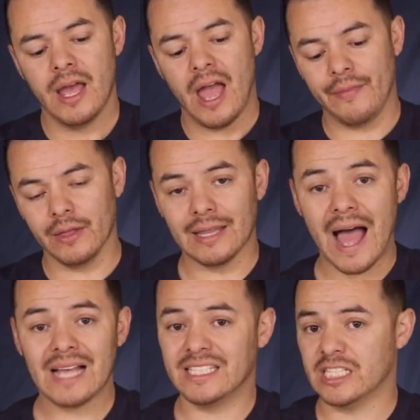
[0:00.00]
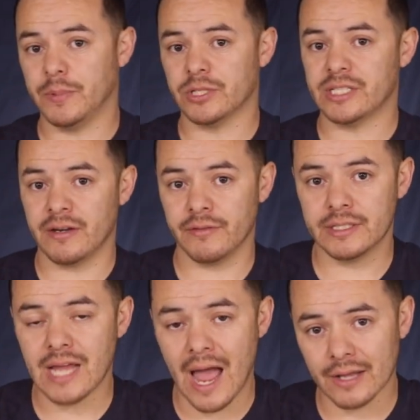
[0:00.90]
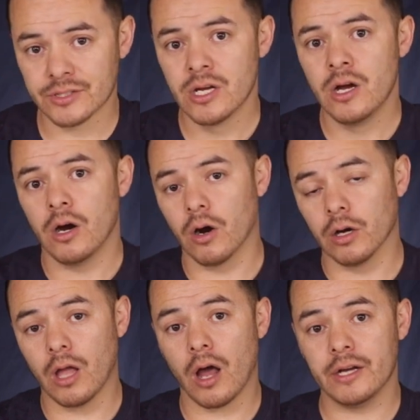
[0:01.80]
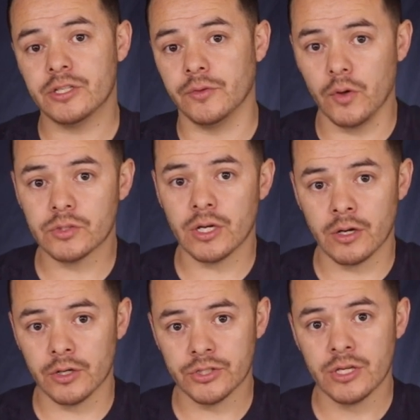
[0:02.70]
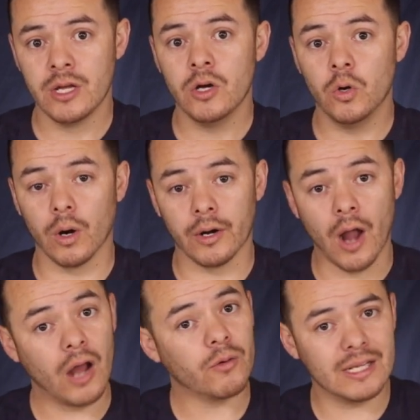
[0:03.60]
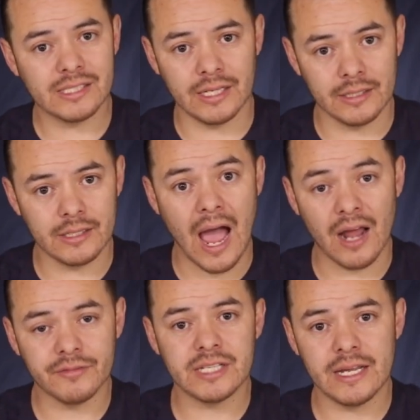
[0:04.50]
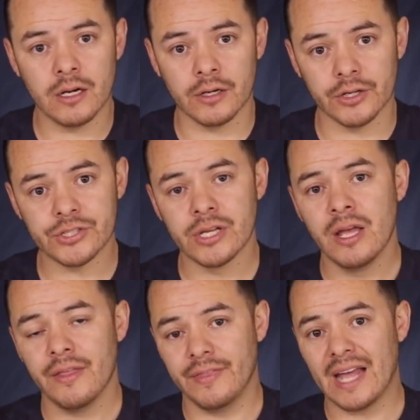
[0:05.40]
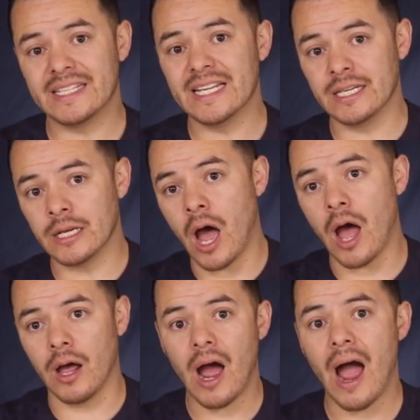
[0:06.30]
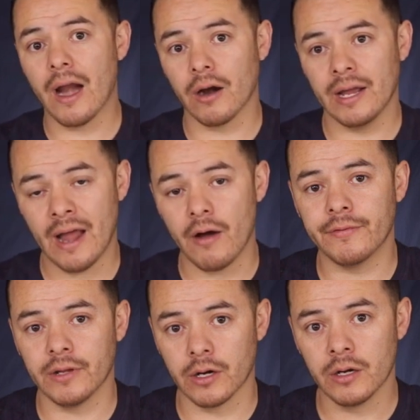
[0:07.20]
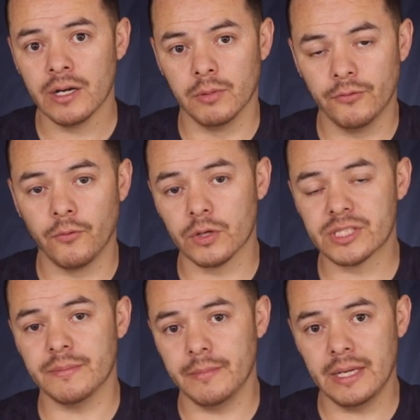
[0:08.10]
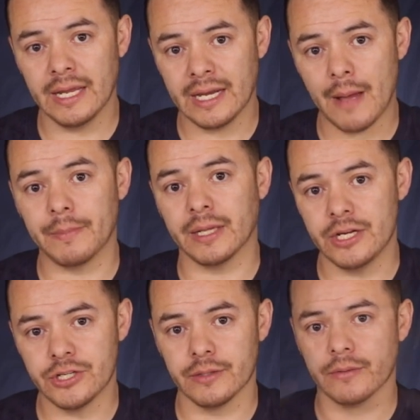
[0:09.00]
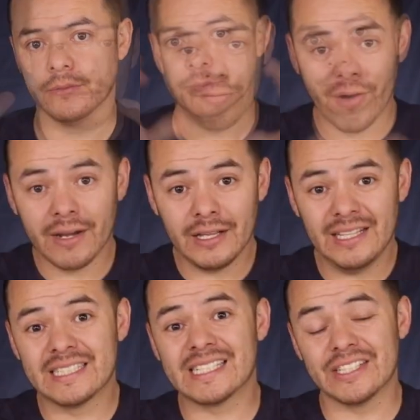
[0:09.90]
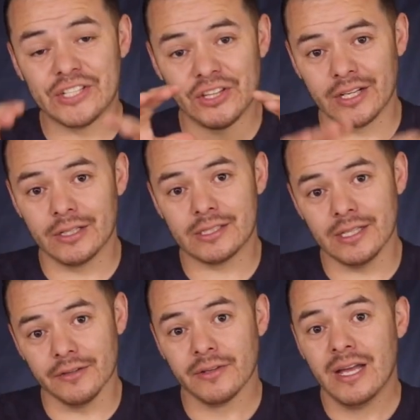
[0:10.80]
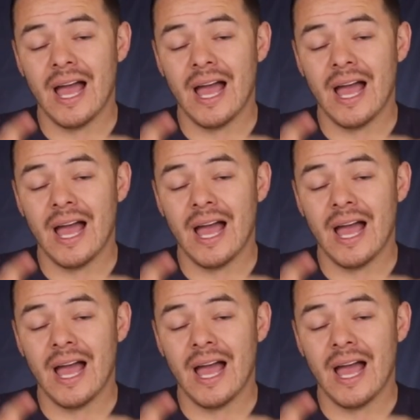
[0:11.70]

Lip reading: And the last 6% of the tags are allotted to those hunters who are non-resident, out-of-state hunters that did not hire an outfitter before submitting an application. Finally, let's get to the good stuff.